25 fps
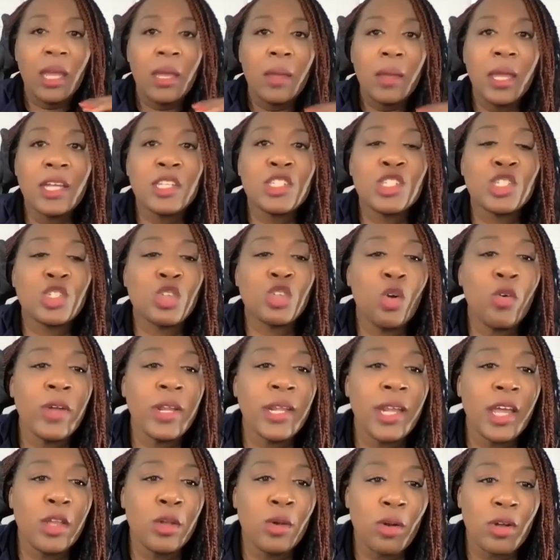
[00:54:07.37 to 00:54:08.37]
ensuring
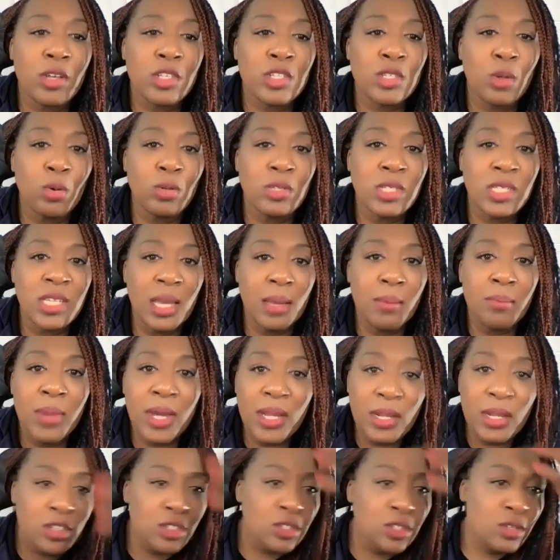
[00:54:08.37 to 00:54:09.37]
that your associate
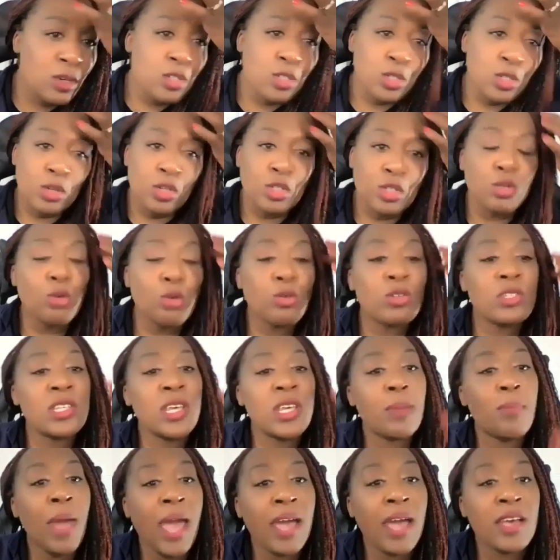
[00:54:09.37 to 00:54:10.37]
ministers, your
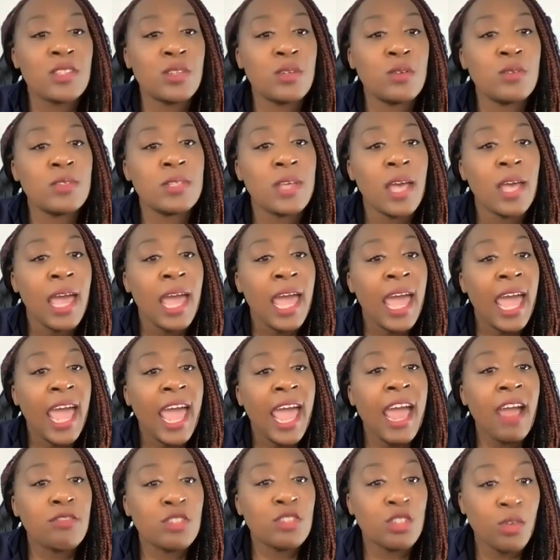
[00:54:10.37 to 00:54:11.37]
associate pastors
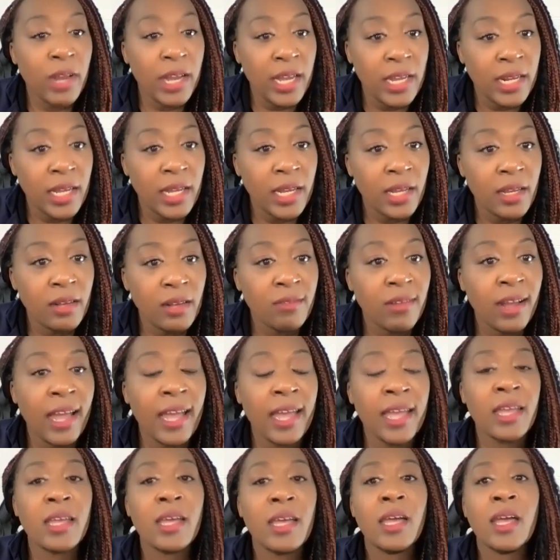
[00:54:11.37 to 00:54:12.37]
have training,
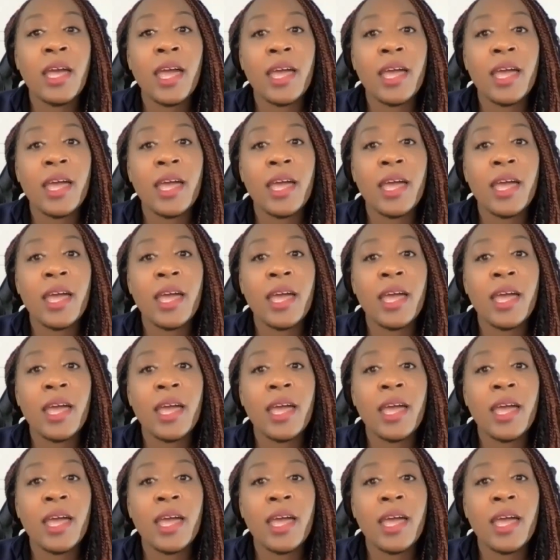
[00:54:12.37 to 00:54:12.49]
right?